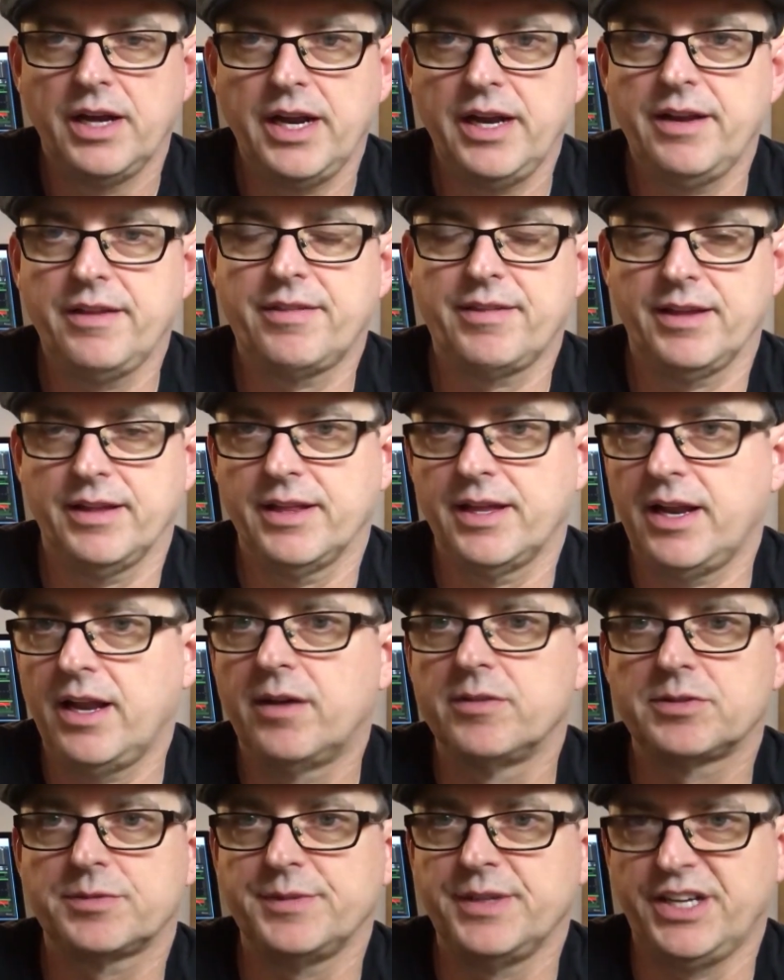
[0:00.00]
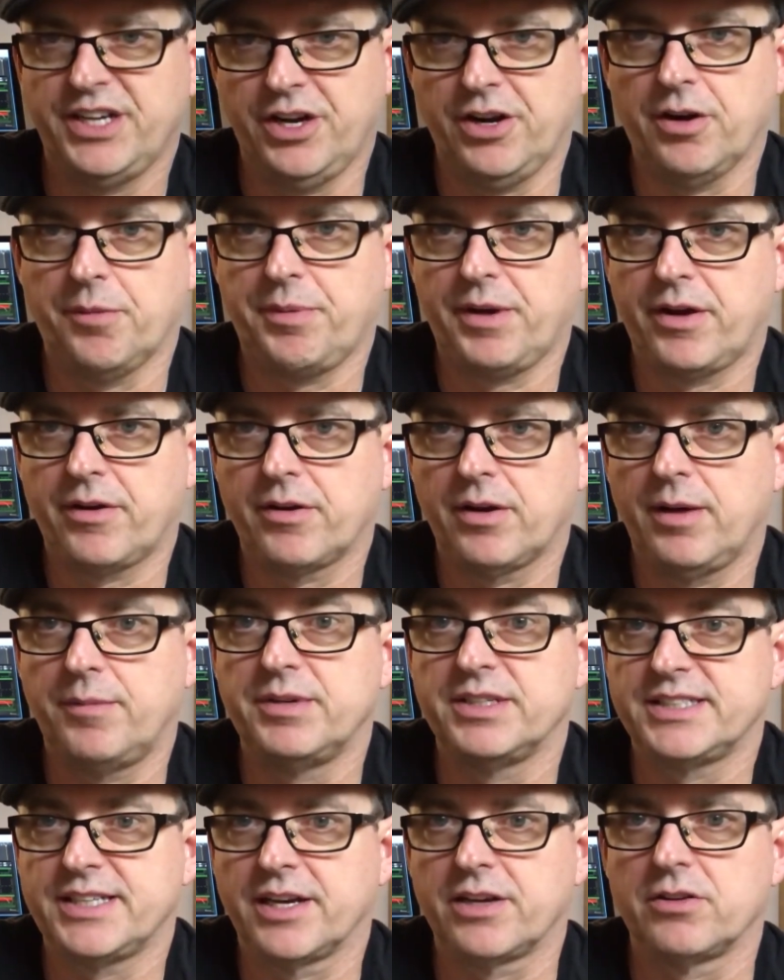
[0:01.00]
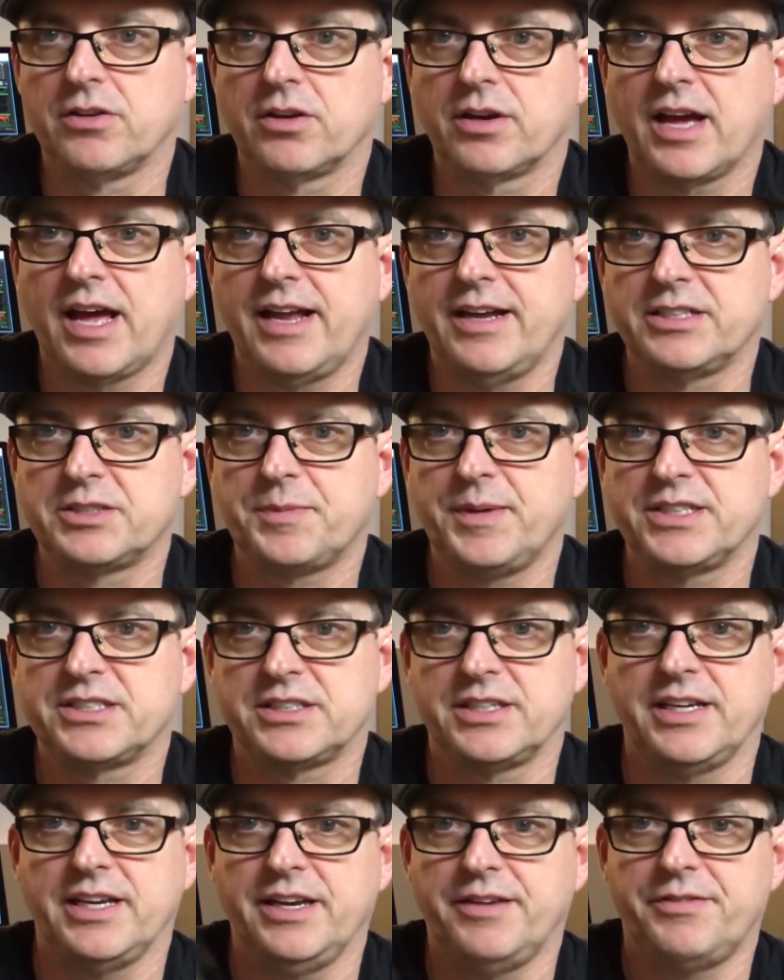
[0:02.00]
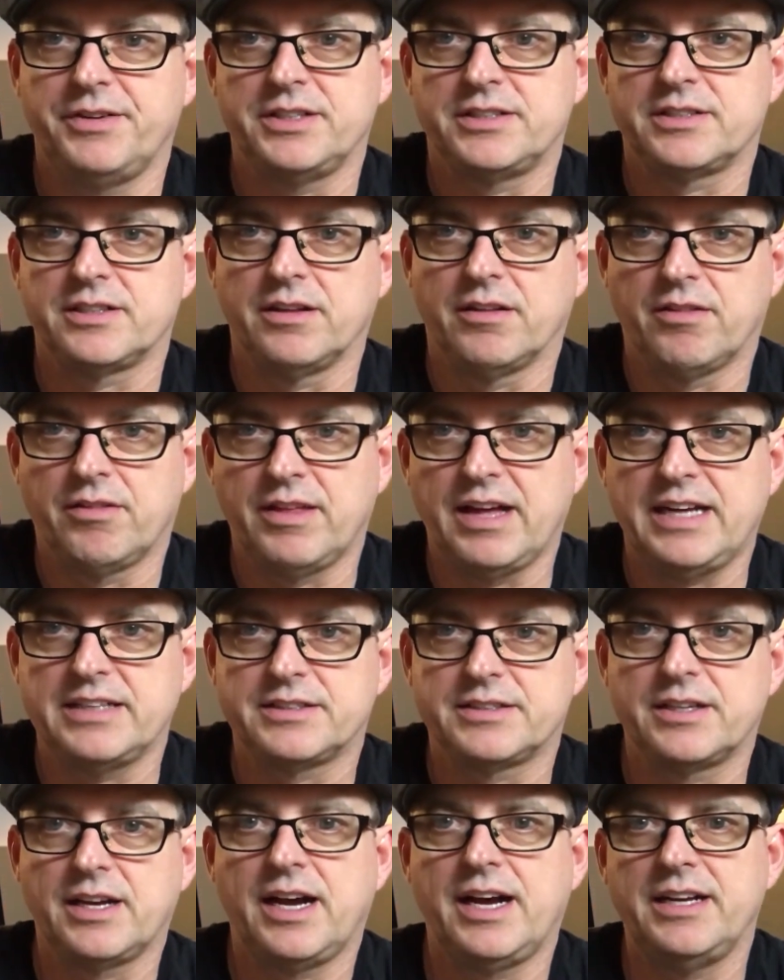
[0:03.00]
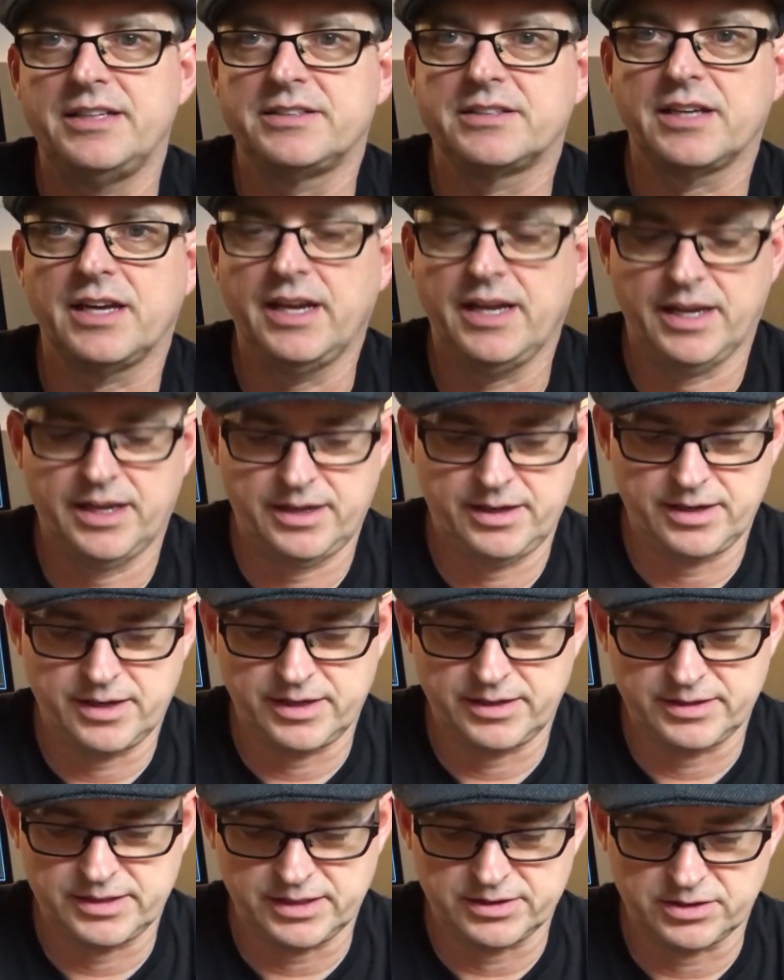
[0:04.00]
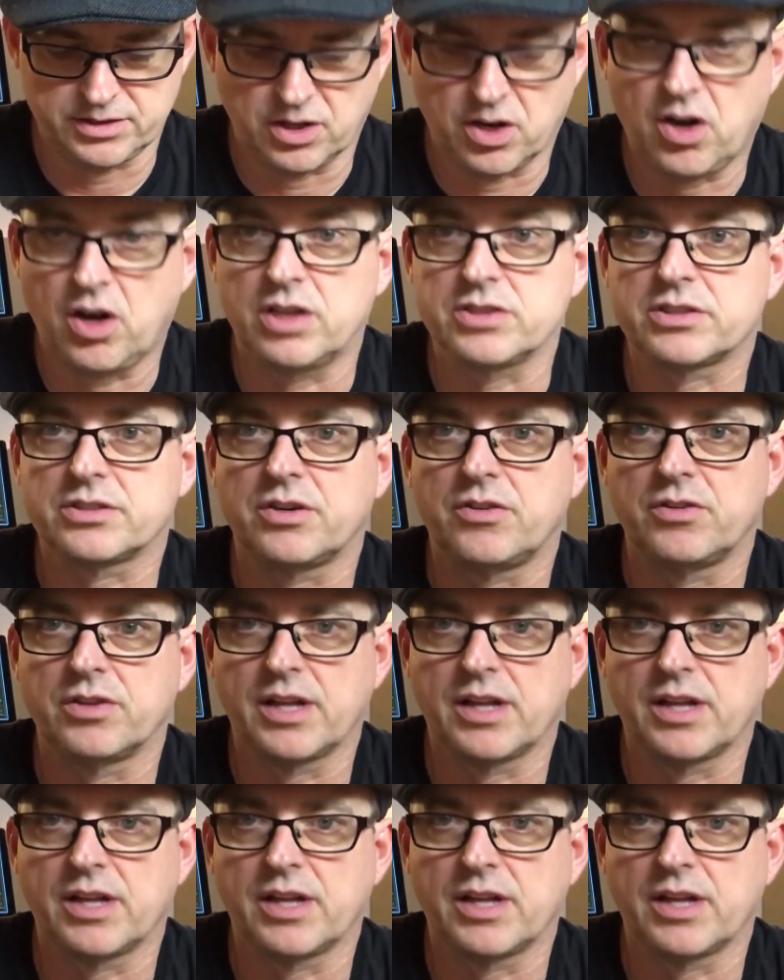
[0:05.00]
Anything that helps me hear better, I'm going to take a look at, especially if it's that size and doesn't cost a